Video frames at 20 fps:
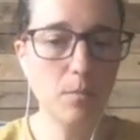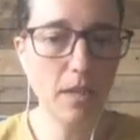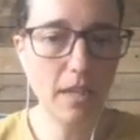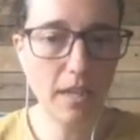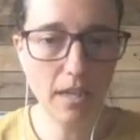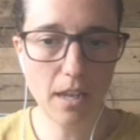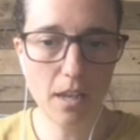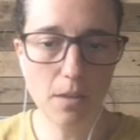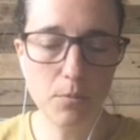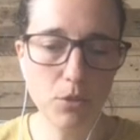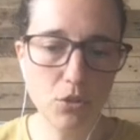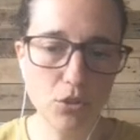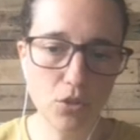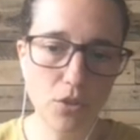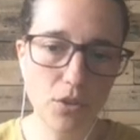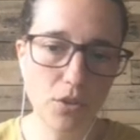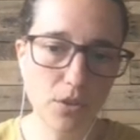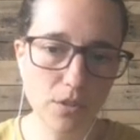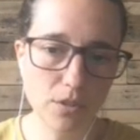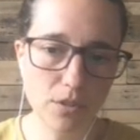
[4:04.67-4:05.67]
Being able to
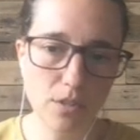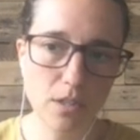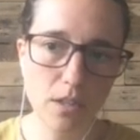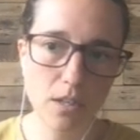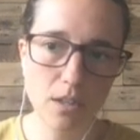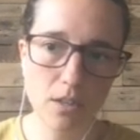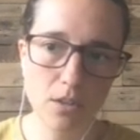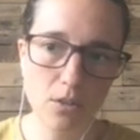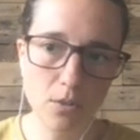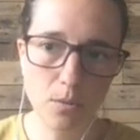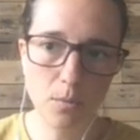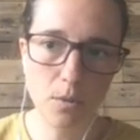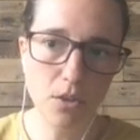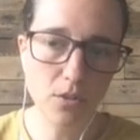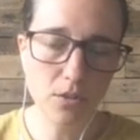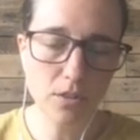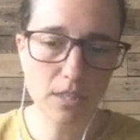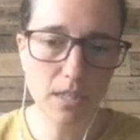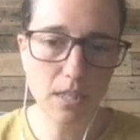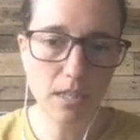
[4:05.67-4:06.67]
be
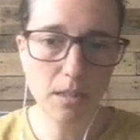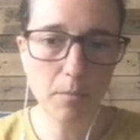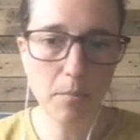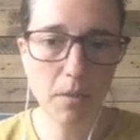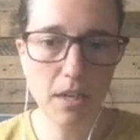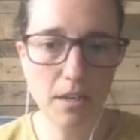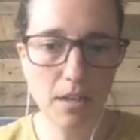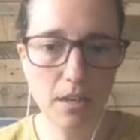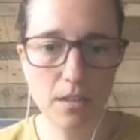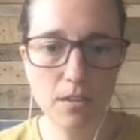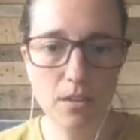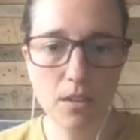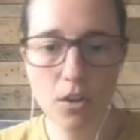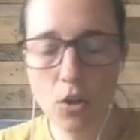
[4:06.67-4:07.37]
used in the market.